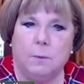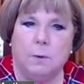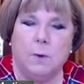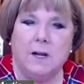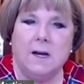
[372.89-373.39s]

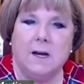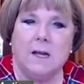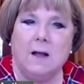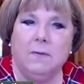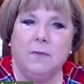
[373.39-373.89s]
But when I
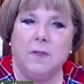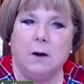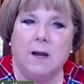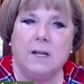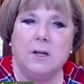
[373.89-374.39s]
got
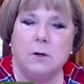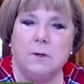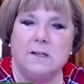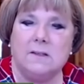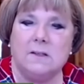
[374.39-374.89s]
there, I
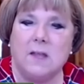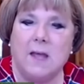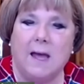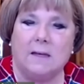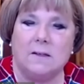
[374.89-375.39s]
noticed
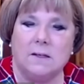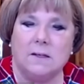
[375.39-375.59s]
that